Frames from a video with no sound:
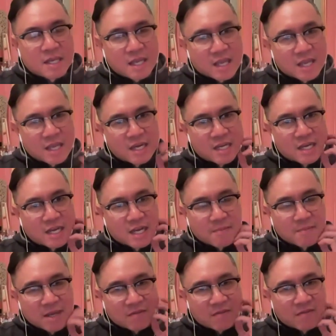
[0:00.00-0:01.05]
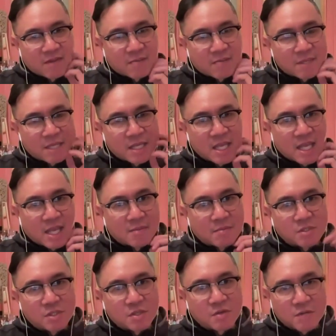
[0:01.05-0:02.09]
and uh, my family
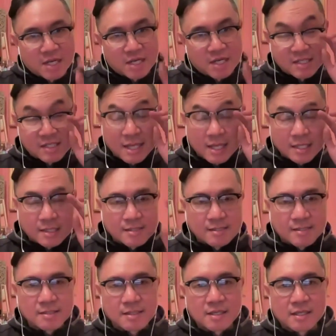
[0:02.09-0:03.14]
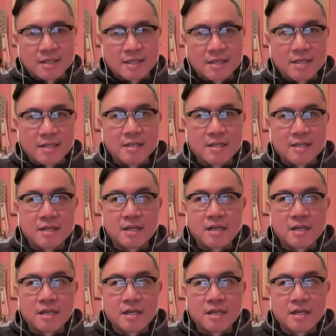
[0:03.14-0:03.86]
came to the United States in